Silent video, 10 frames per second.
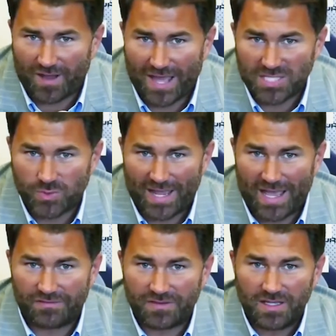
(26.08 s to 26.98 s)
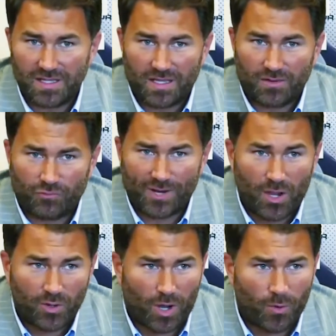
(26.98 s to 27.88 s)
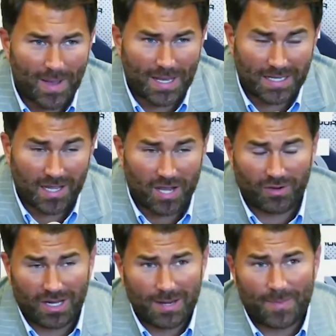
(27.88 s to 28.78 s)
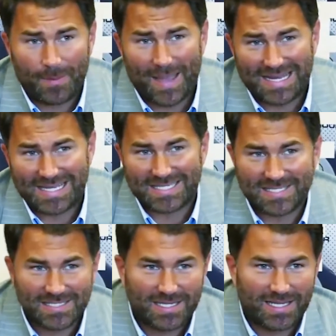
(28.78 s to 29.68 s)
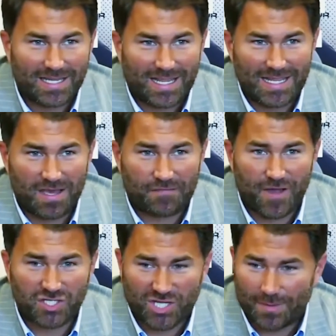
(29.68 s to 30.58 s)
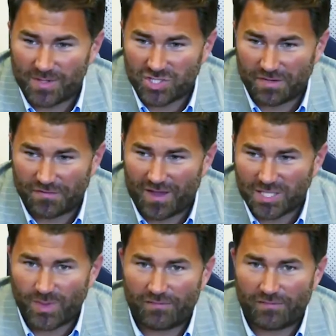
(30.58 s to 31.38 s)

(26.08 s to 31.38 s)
fights. We have Rio gold medal, Olympic medalists in their first championship fights.